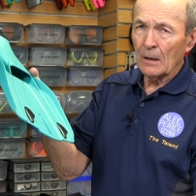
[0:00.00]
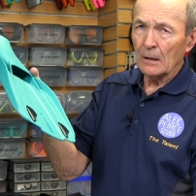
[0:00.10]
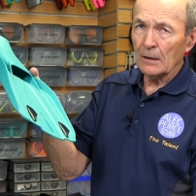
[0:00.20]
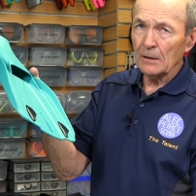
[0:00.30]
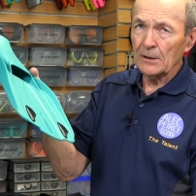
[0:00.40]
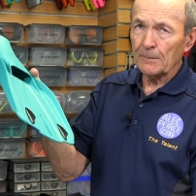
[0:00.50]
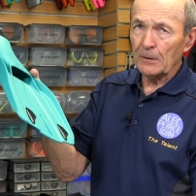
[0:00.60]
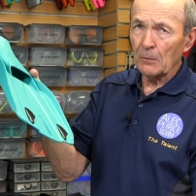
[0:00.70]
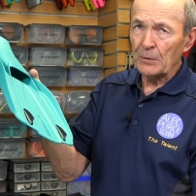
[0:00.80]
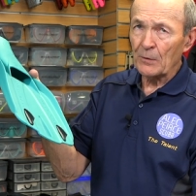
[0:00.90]
a little
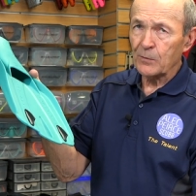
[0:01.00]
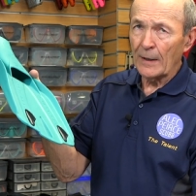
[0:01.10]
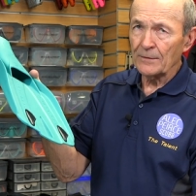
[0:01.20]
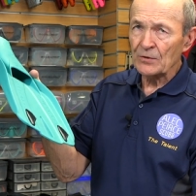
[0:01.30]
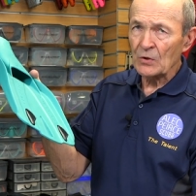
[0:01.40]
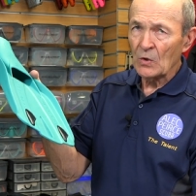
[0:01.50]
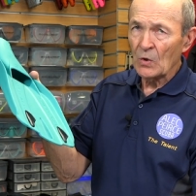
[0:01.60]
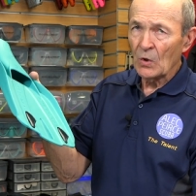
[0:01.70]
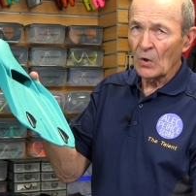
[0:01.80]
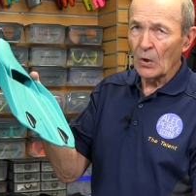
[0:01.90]
different than when your friends, you
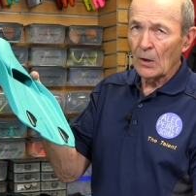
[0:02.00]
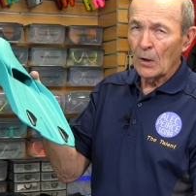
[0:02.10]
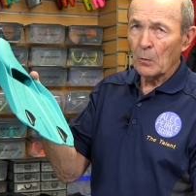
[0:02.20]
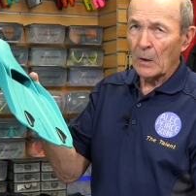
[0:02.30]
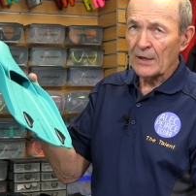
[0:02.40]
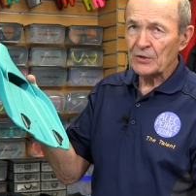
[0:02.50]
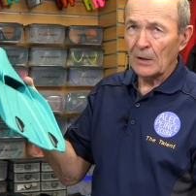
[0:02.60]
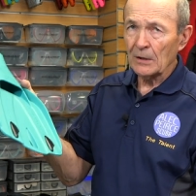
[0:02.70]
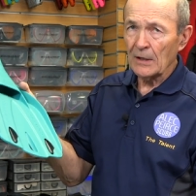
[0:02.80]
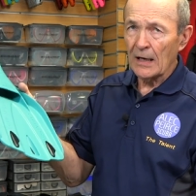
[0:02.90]
know, when I
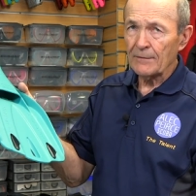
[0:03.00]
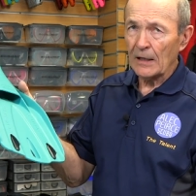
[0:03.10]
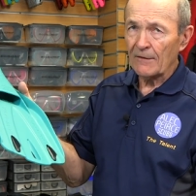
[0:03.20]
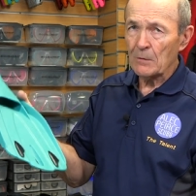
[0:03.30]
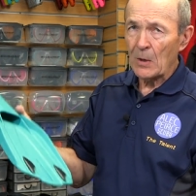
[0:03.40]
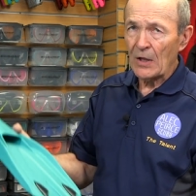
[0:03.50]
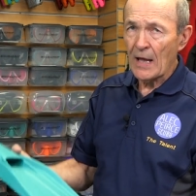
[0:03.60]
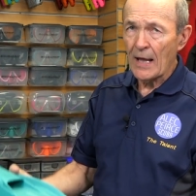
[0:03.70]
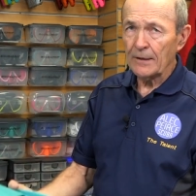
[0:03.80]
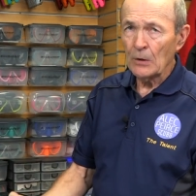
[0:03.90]
started diving, everybody
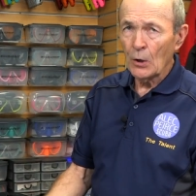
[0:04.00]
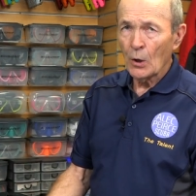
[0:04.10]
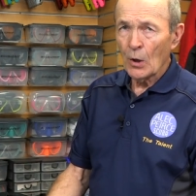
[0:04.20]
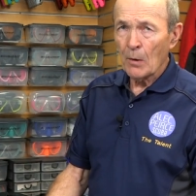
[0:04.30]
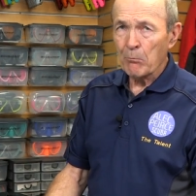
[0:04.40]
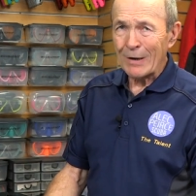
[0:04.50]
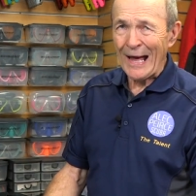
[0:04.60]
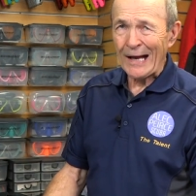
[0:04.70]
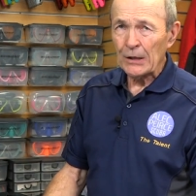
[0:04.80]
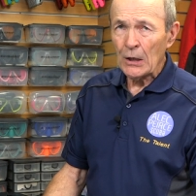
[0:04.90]
had
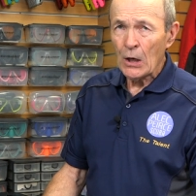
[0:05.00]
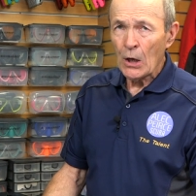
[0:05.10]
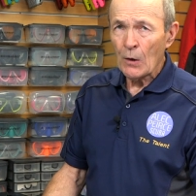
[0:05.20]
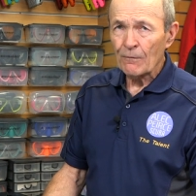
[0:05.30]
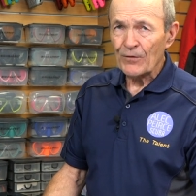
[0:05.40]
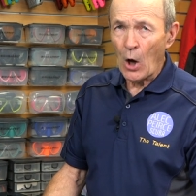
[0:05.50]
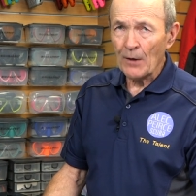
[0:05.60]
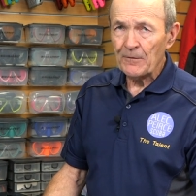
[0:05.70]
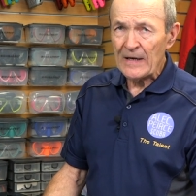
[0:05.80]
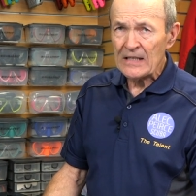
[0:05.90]
black
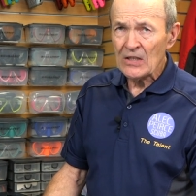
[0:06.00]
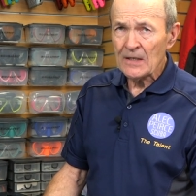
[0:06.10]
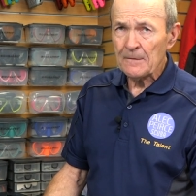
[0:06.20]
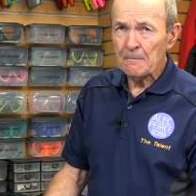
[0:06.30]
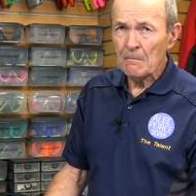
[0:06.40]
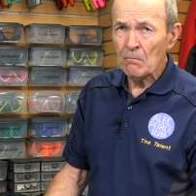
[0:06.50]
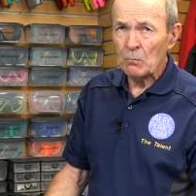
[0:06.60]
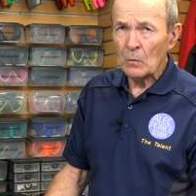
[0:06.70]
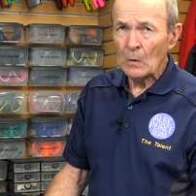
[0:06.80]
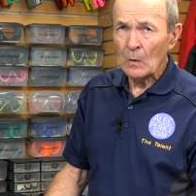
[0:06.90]
frog feet.
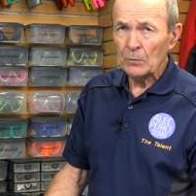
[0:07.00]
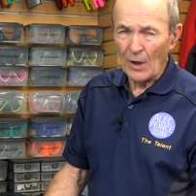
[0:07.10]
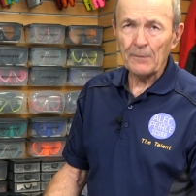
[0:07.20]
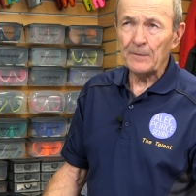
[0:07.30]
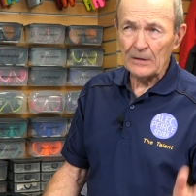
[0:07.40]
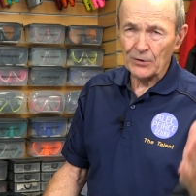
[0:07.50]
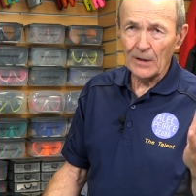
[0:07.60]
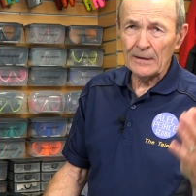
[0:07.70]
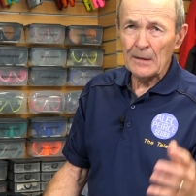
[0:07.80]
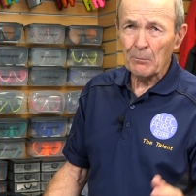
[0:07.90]
Duck feet,
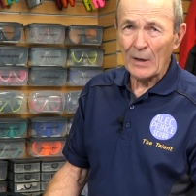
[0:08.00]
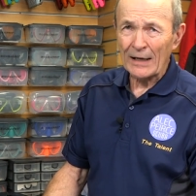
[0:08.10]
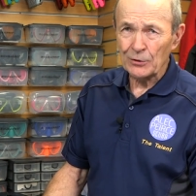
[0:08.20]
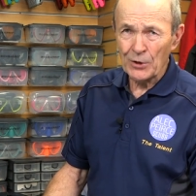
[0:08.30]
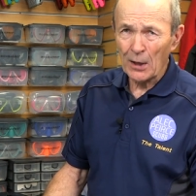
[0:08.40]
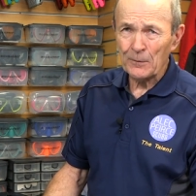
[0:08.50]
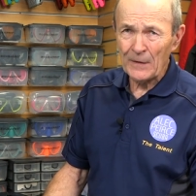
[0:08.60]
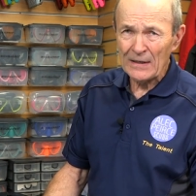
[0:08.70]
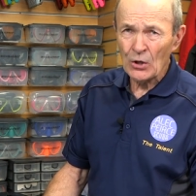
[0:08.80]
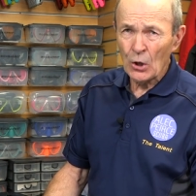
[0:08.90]
sorry, black duck
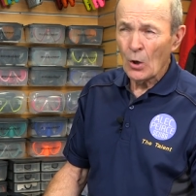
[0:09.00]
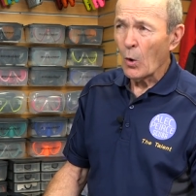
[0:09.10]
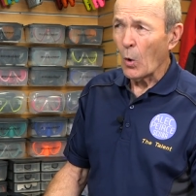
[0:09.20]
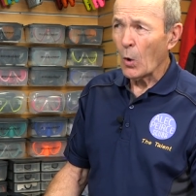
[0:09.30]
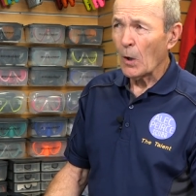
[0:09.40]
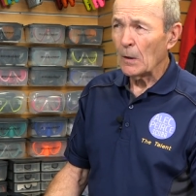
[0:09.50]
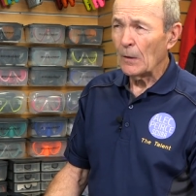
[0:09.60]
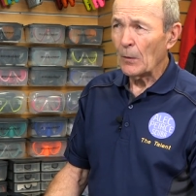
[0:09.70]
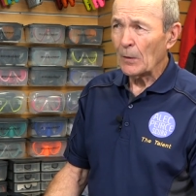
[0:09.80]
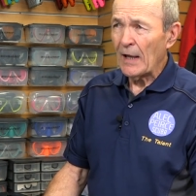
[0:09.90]
feet, or
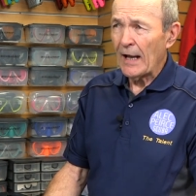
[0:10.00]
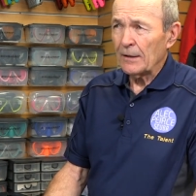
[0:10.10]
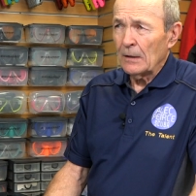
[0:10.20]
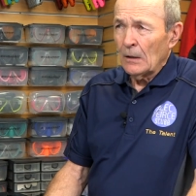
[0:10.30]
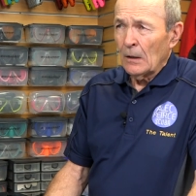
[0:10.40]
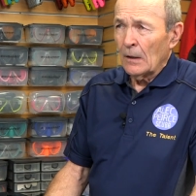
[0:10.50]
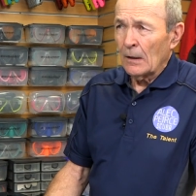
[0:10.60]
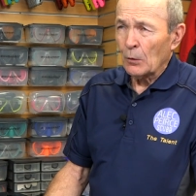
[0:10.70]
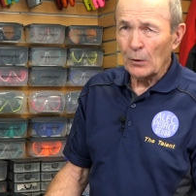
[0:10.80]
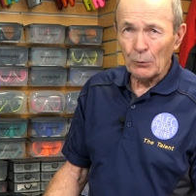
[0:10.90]
they had
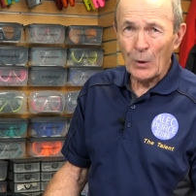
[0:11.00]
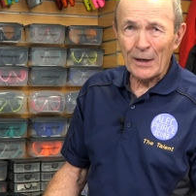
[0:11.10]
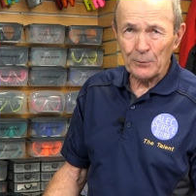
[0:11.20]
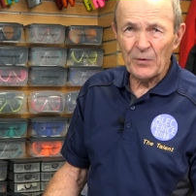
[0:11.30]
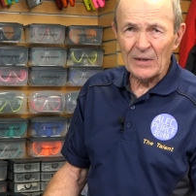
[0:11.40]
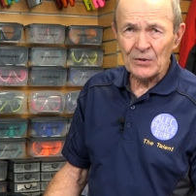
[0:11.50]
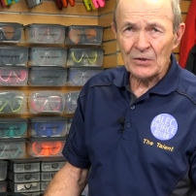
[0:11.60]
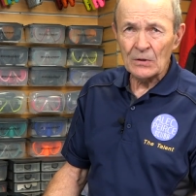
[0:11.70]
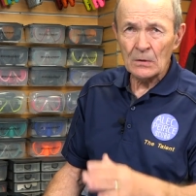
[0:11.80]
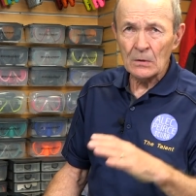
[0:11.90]
rocket
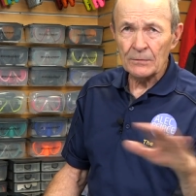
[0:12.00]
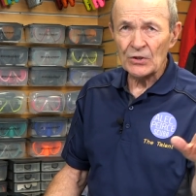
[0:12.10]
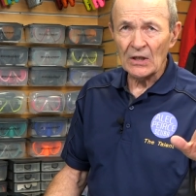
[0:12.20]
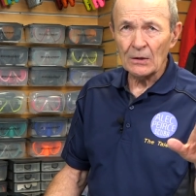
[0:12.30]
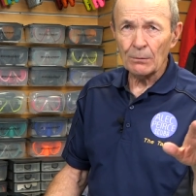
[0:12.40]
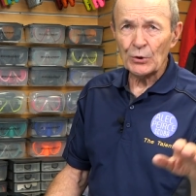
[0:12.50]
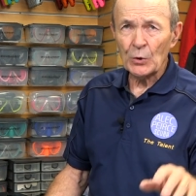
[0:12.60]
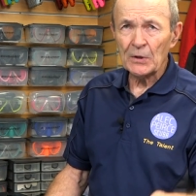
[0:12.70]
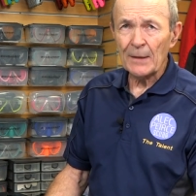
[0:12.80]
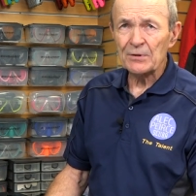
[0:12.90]
fins. Is it? There were
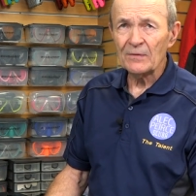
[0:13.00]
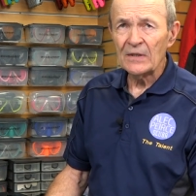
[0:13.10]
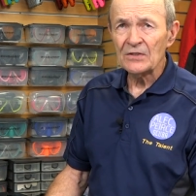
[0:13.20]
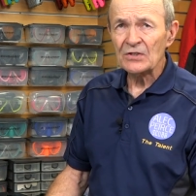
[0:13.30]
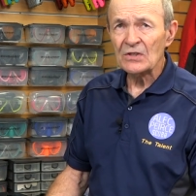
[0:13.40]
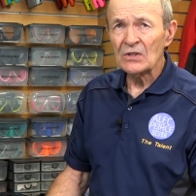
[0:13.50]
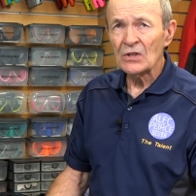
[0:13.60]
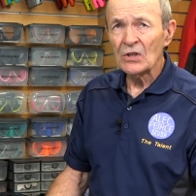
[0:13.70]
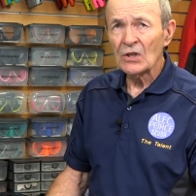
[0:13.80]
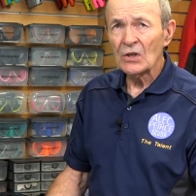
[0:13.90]
two types of fins,
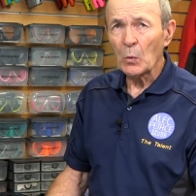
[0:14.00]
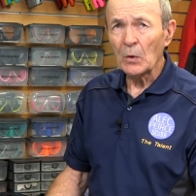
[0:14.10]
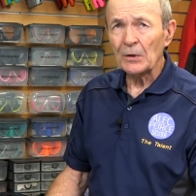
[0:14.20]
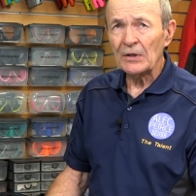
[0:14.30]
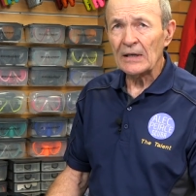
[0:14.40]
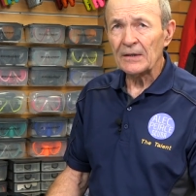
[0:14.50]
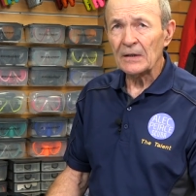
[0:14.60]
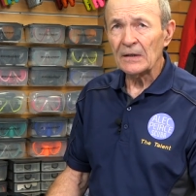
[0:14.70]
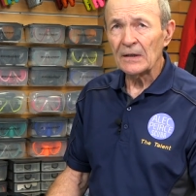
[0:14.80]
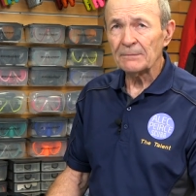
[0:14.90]
one or the
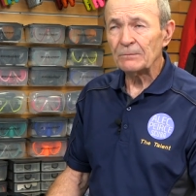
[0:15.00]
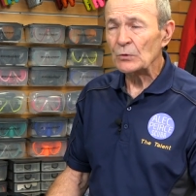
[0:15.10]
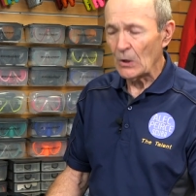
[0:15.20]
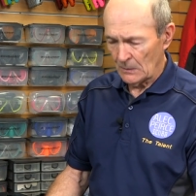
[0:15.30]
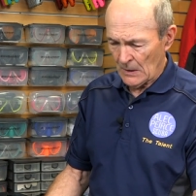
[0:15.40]
other. Yeah. So